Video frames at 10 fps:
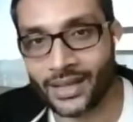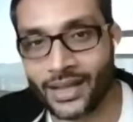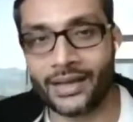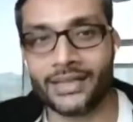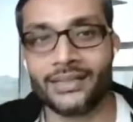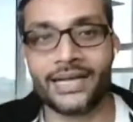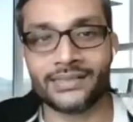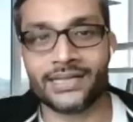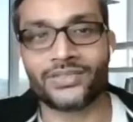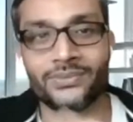and
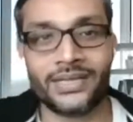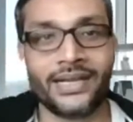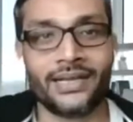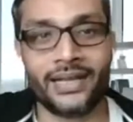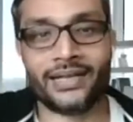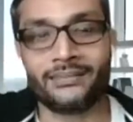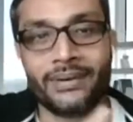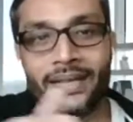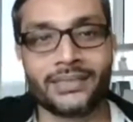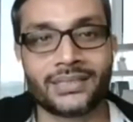that's where it
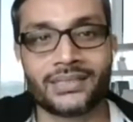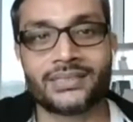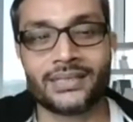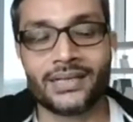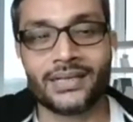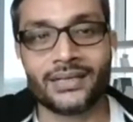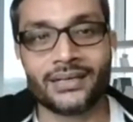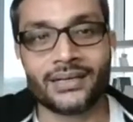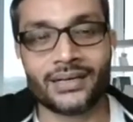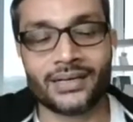brings us
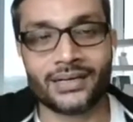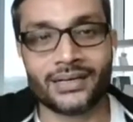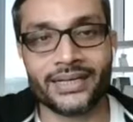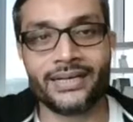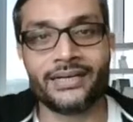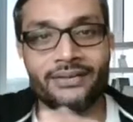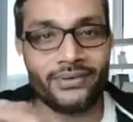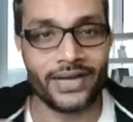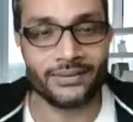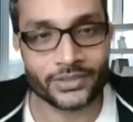in a
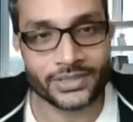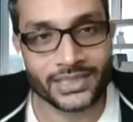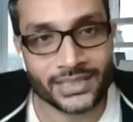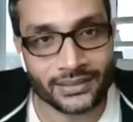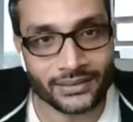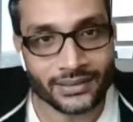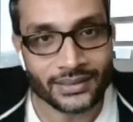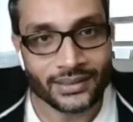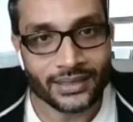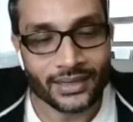different position
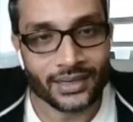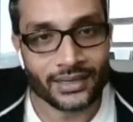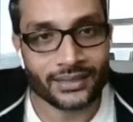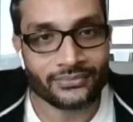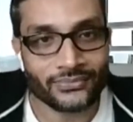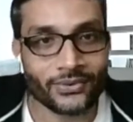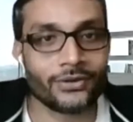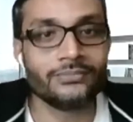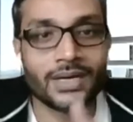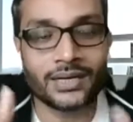
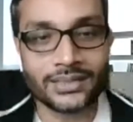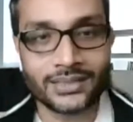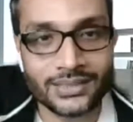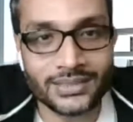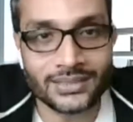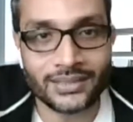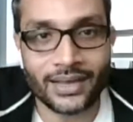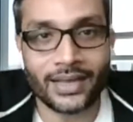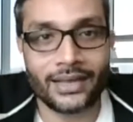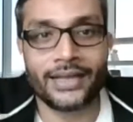from others,
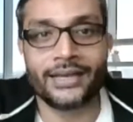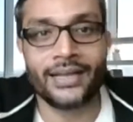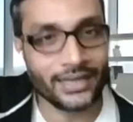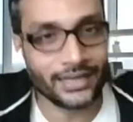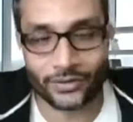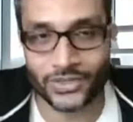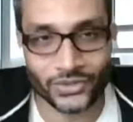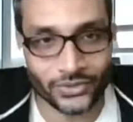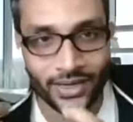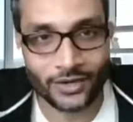and it
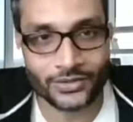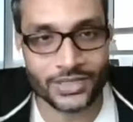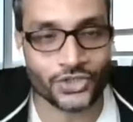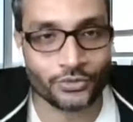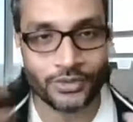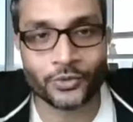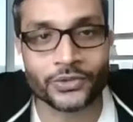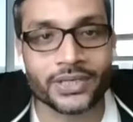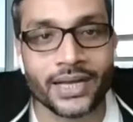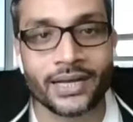also allows us to be
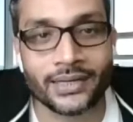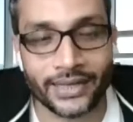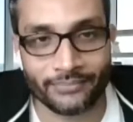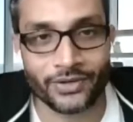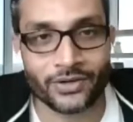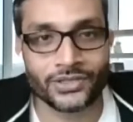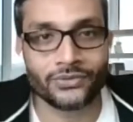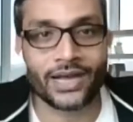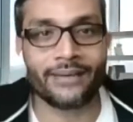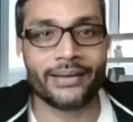more real time, because
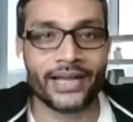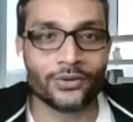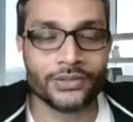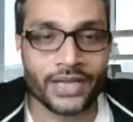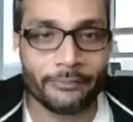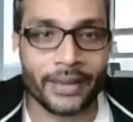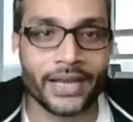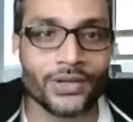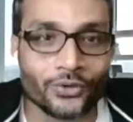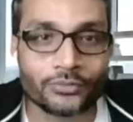I don't
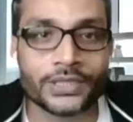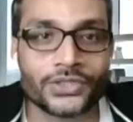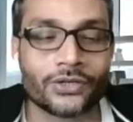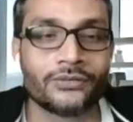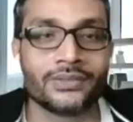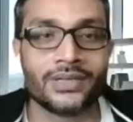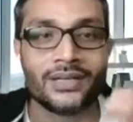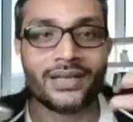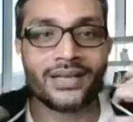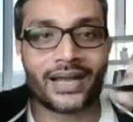depend too much on
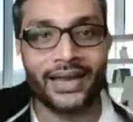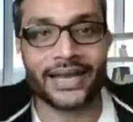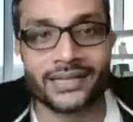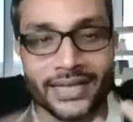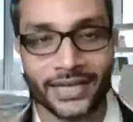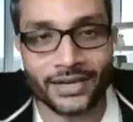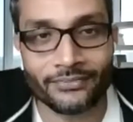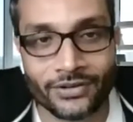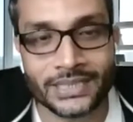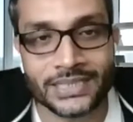collecting
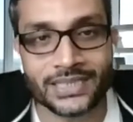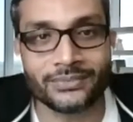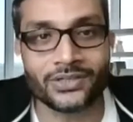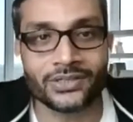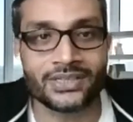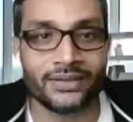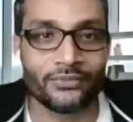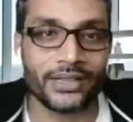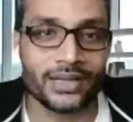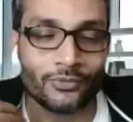information, because
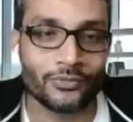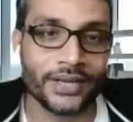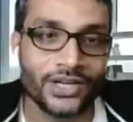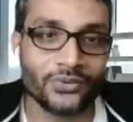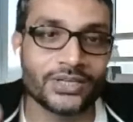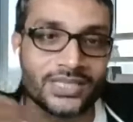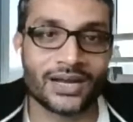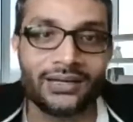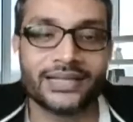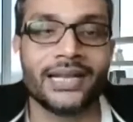when the moment you will
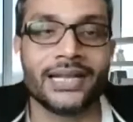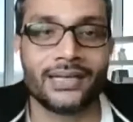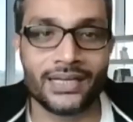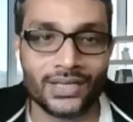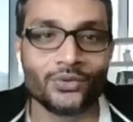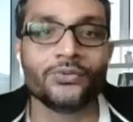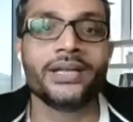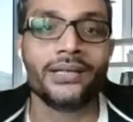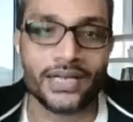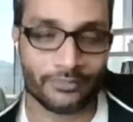start collecting, you
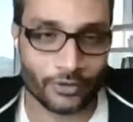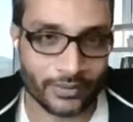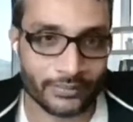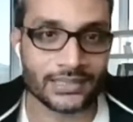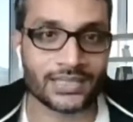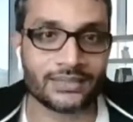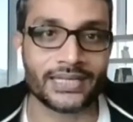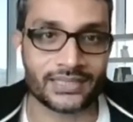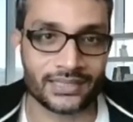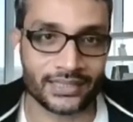will need probably some
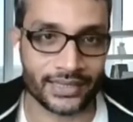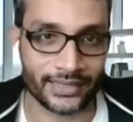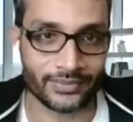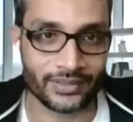extra time.